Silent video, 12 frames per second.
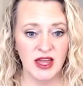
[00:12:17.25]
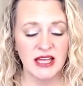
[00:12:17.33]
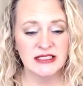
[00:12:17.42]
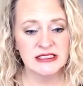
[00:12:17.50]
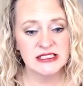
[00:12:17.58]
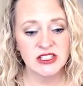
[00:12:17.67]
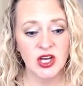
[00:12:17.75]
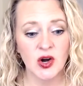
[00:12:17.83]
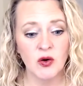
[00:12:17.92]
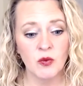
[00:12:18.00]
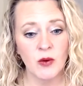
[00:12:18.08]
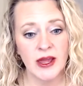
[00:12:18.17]
And
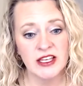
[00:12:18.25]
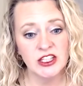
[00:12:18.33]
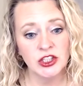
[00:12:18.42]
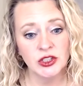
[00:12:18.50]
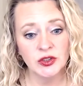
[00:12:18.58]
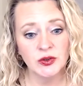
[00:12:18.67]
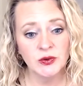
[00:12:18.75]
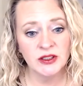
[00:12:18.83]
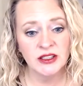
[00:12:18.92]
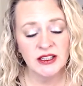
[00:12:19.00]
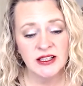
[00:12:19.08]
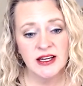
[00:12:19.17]
so when
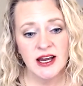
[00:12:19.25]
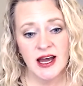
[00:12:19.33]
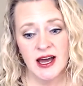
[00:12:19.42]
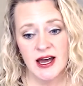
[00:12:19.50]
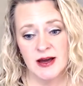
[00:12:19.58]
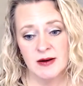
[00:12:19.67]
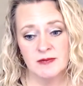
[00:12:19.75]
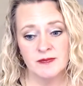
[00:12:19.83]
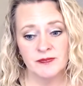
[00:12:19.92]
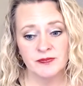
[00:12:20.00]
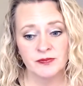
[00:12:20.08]
you um,